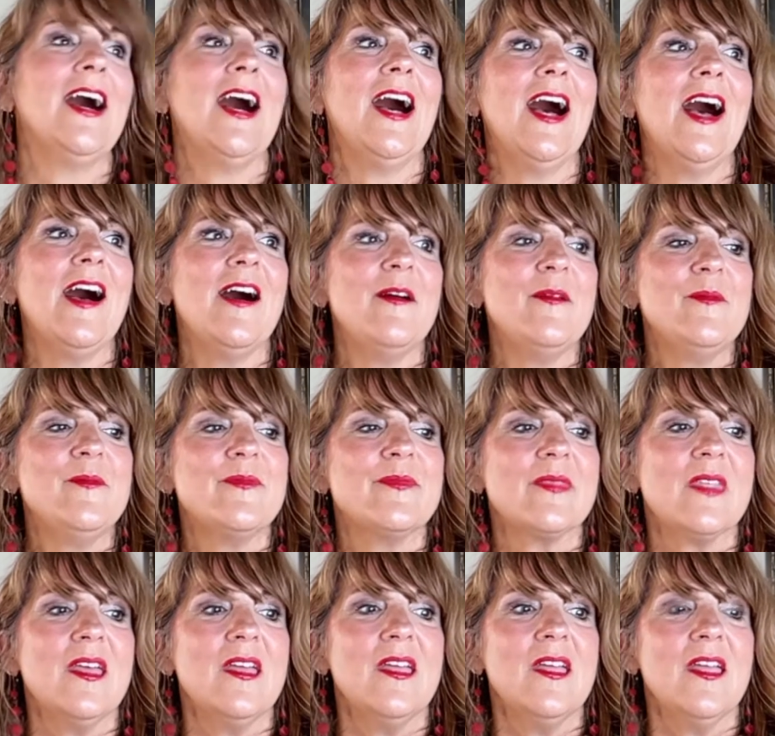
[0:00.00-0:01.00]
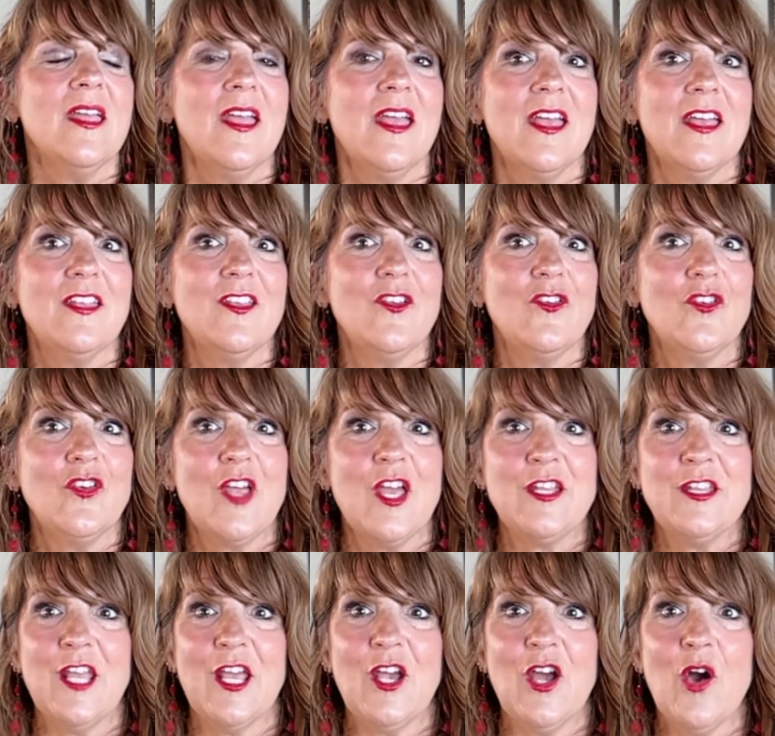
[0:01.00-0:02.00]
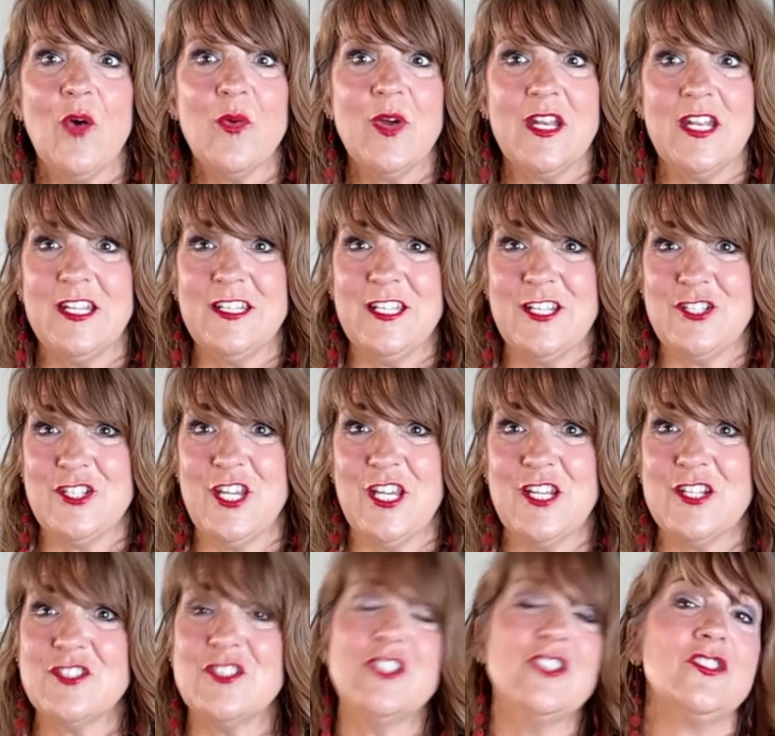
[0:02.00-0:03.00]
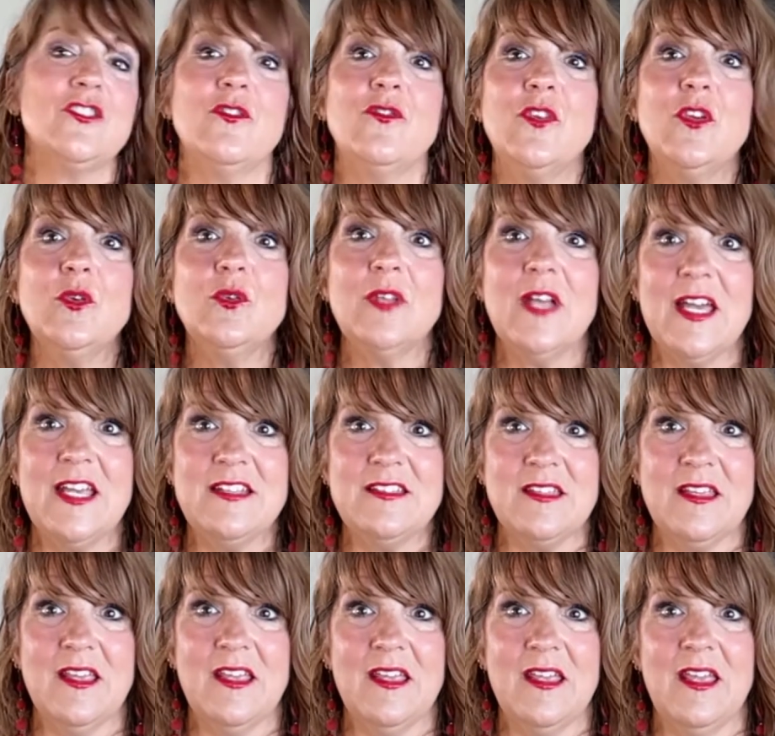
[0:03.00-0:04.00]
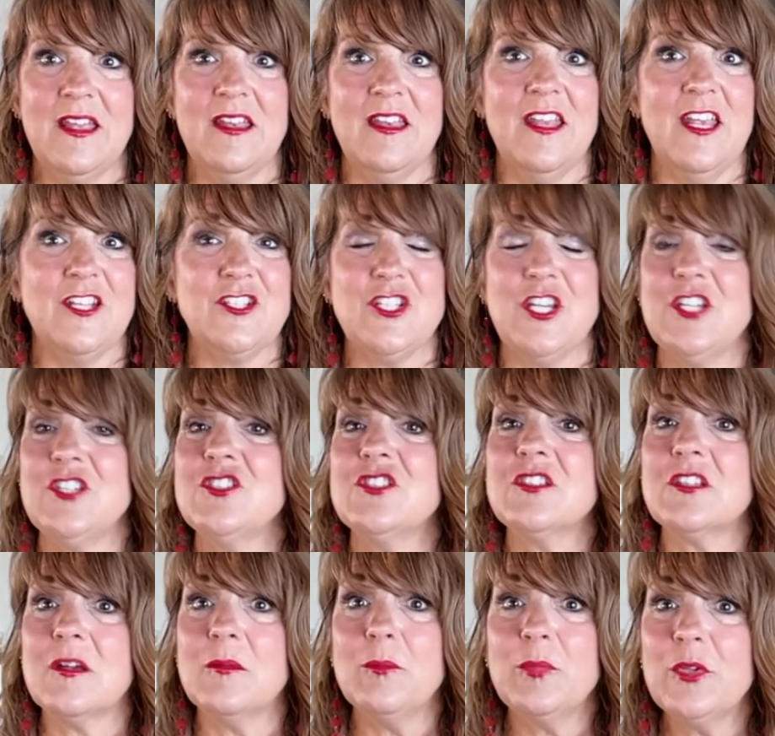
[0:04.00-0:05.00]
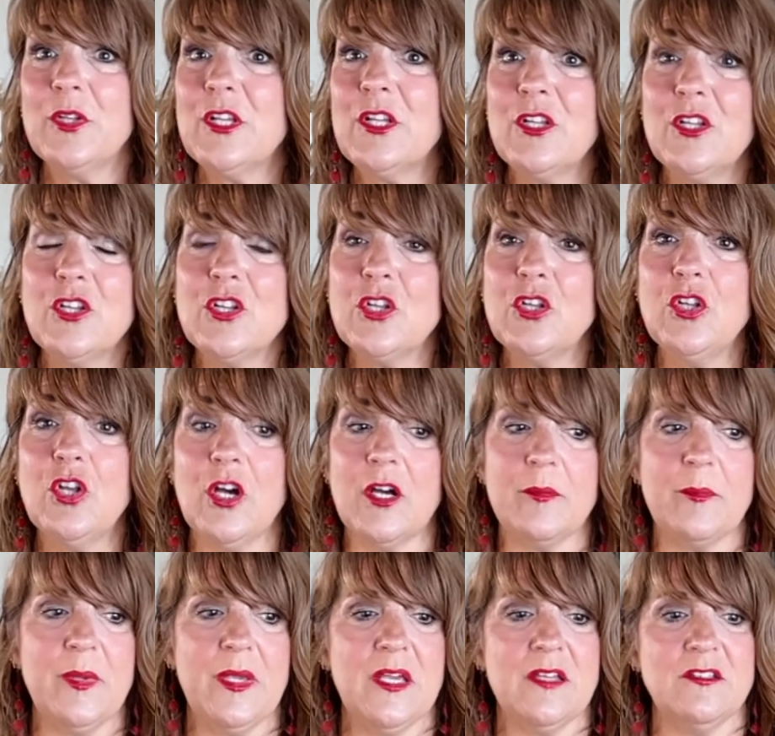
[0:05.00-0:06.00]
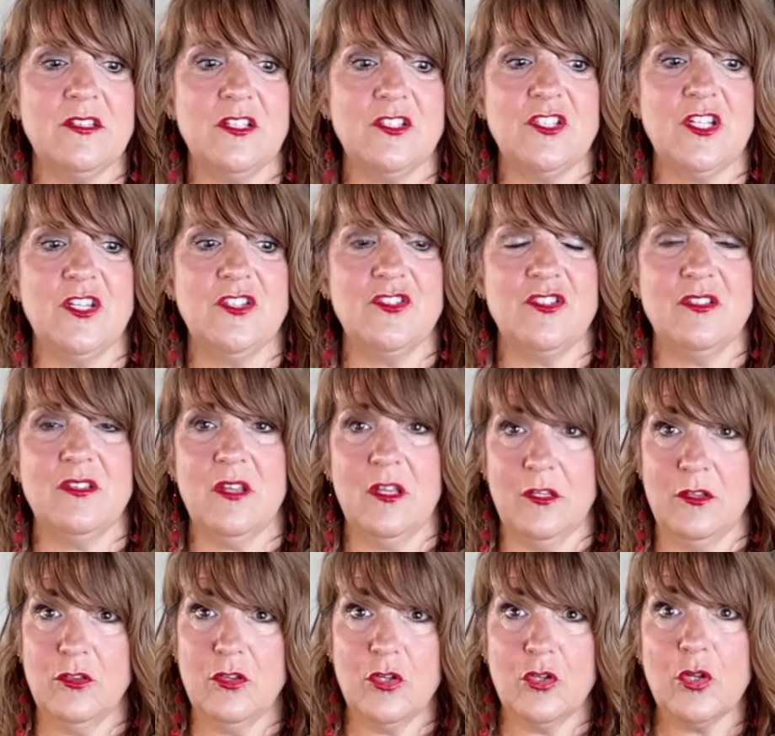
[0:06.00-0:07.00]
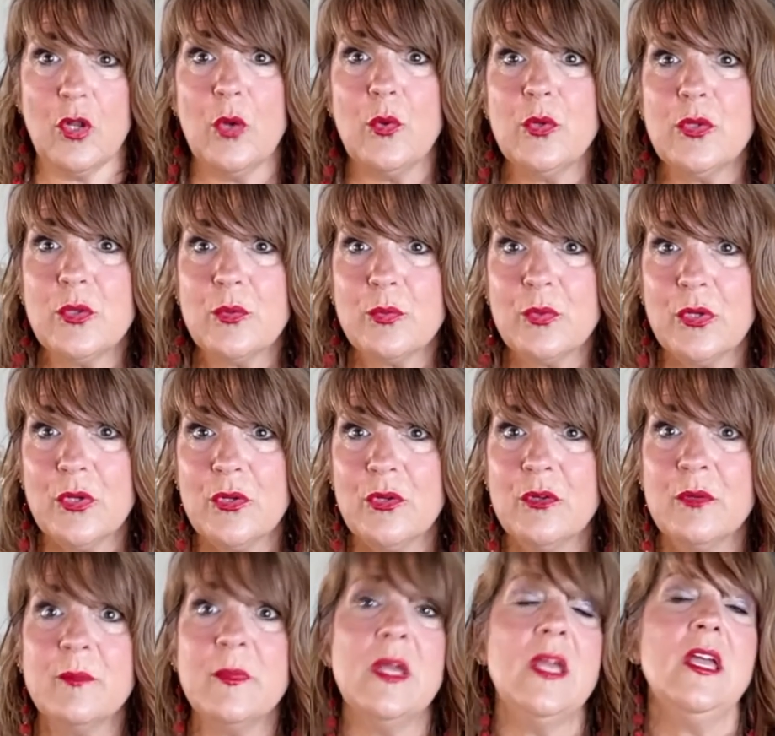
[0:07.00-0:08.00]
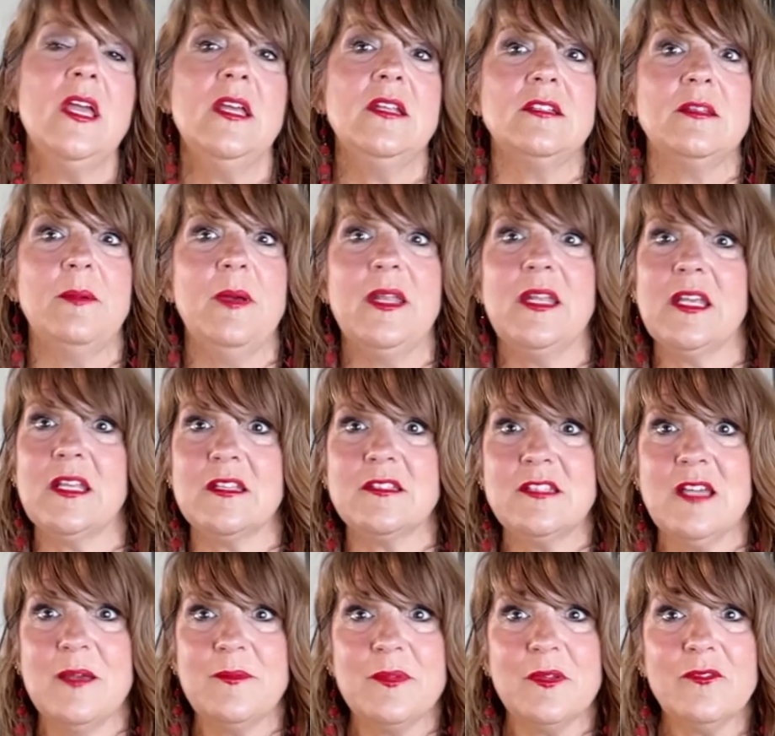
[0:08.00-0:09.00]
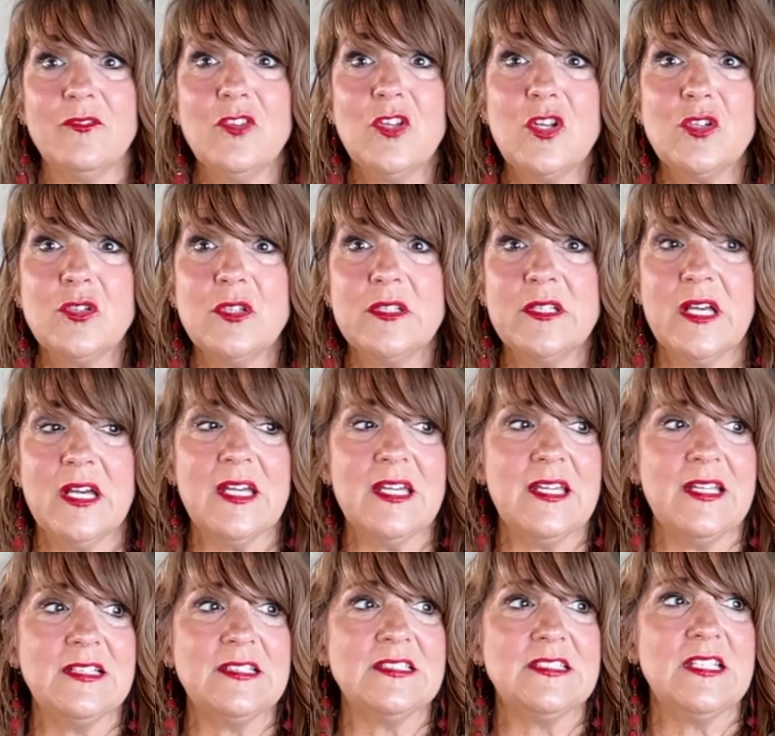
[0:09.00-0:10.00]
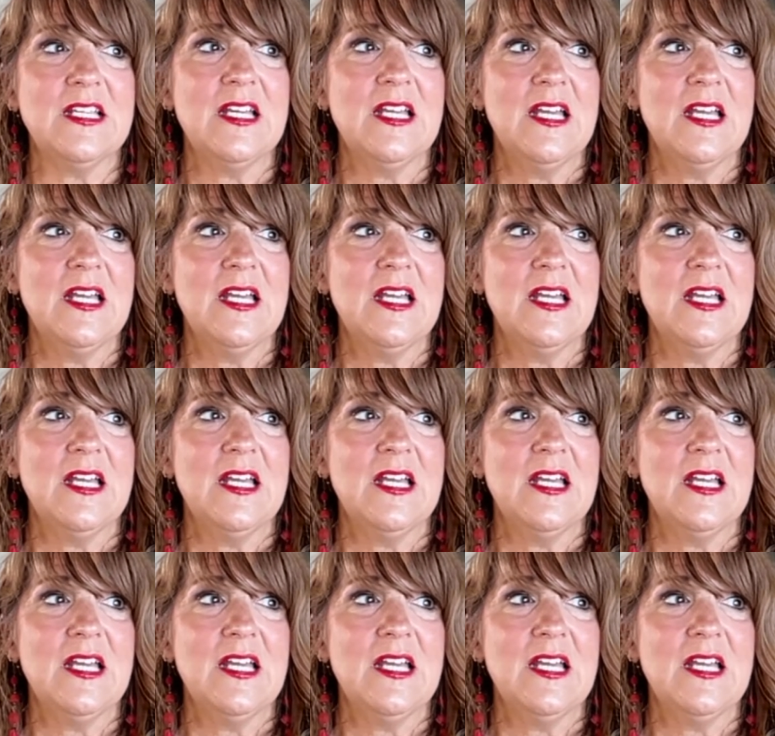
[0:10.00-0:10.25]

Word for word: Um, and, you, and they go in and they change just a few lights, and it changes completely the look because it changes like the glow in the room, depending on the type of lights.